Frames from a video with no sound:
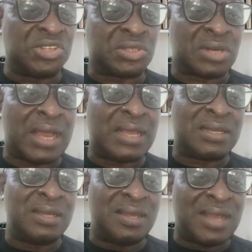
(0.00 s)
on
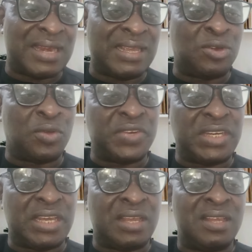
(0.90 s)
strike, at the end of
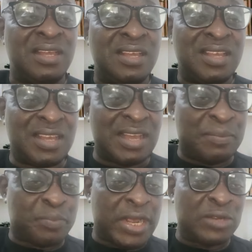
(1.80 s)
the day,
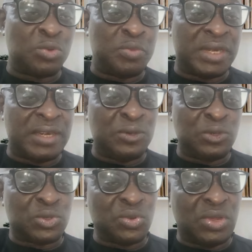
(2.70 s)
price will be
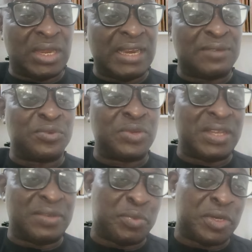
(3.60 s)
reduced to a level
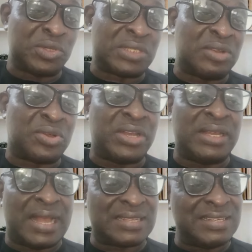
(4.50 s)
where everybody will say,
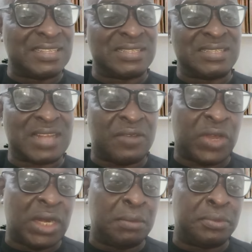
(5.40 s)
okay, at least it's
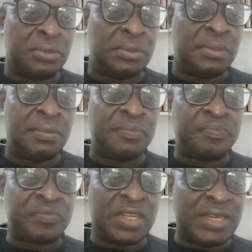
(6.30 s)
available.
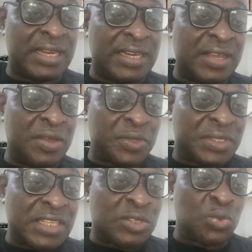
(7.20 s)
Then
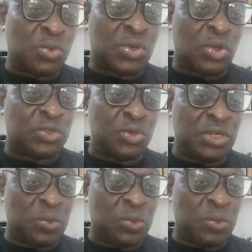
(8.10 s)
things will continue